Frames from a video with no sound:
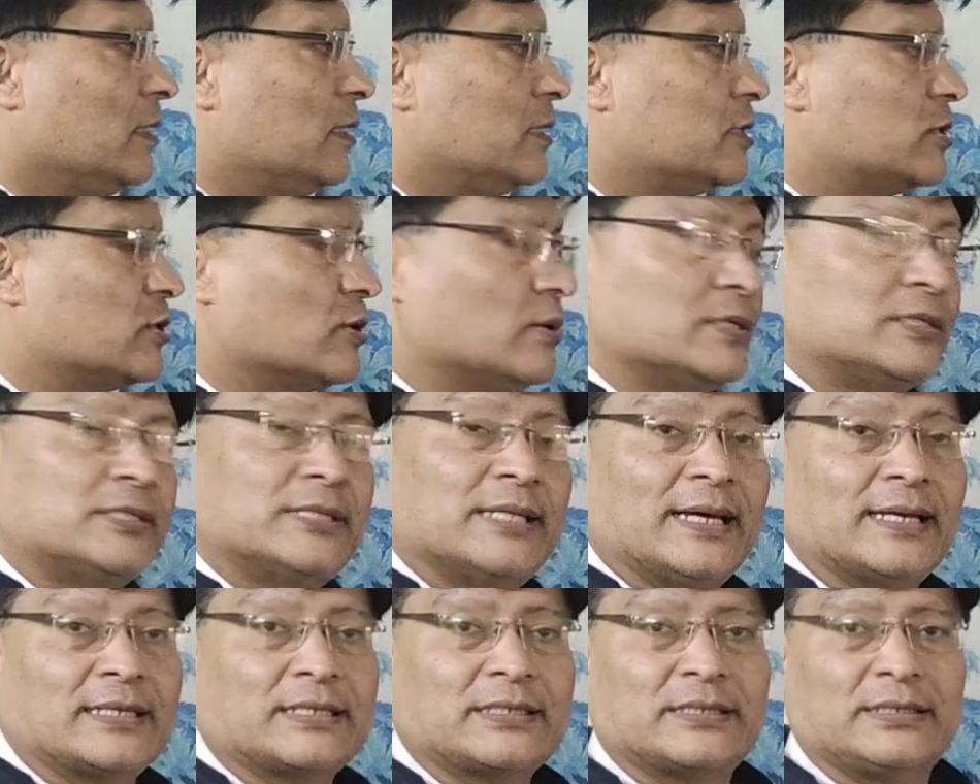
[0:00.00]
So is
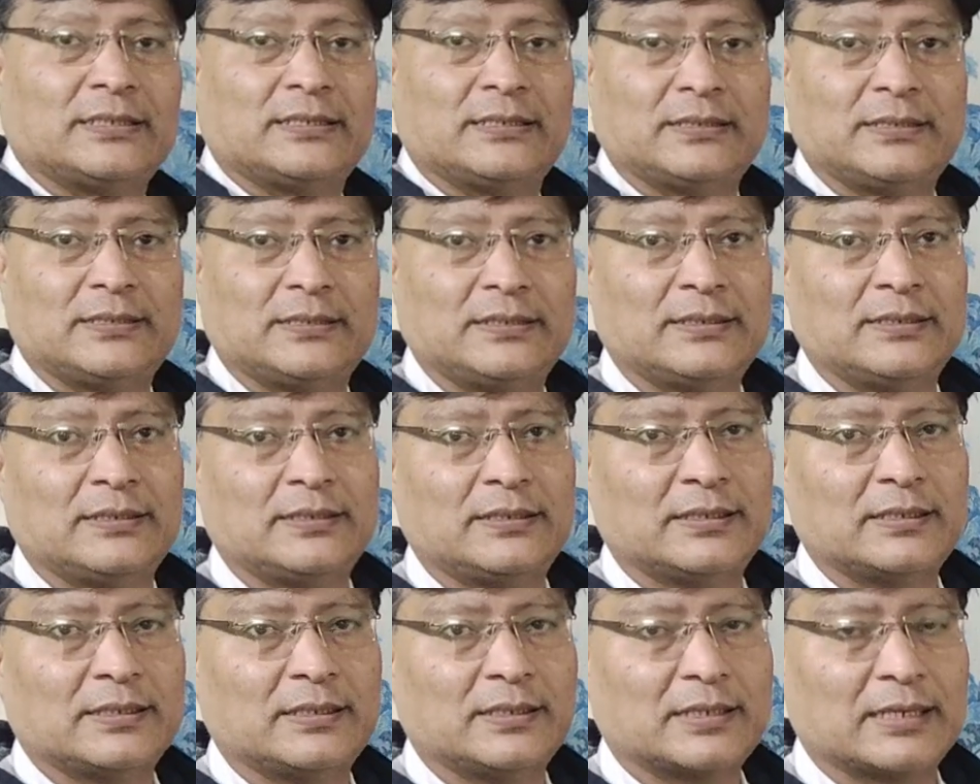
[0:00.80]
that
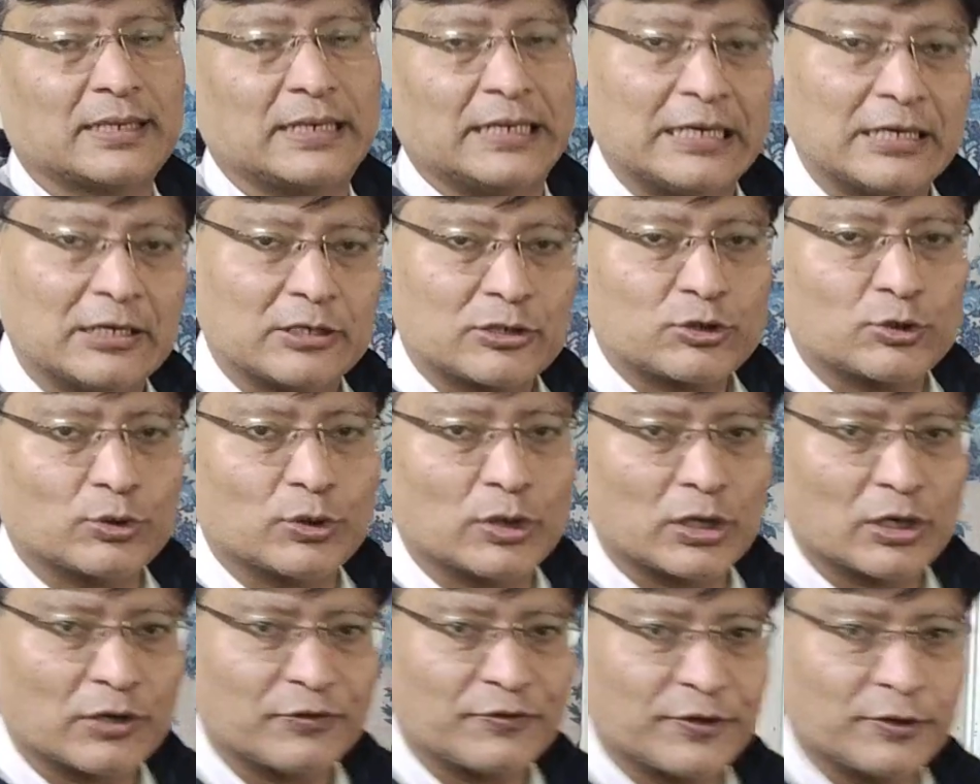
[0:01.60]
clear to
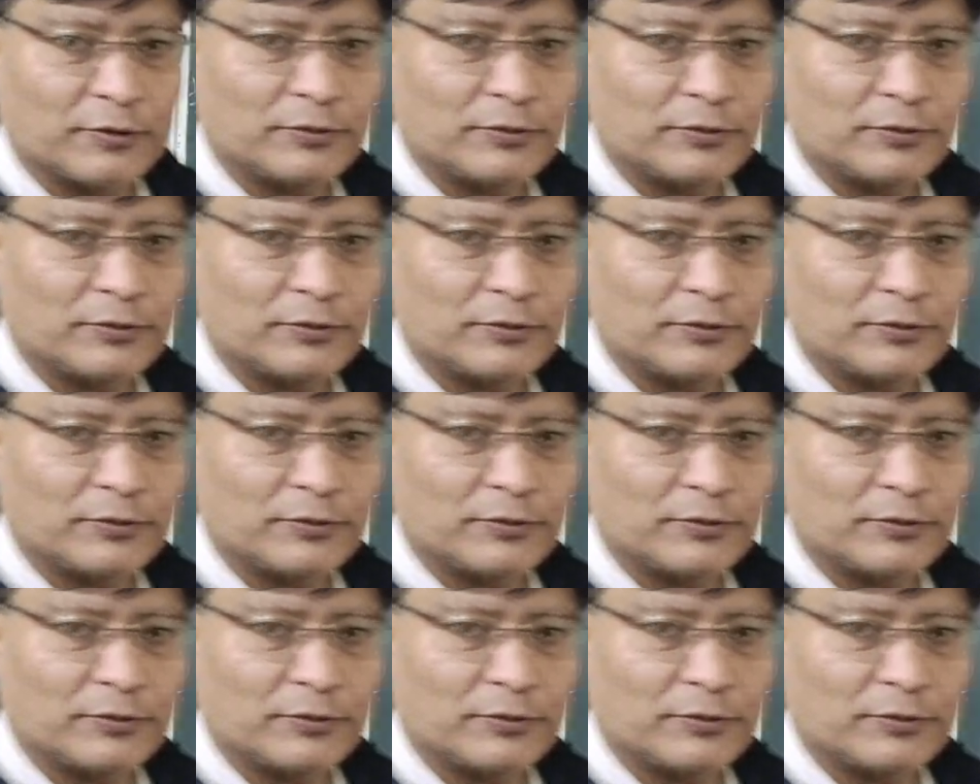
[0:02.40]
all of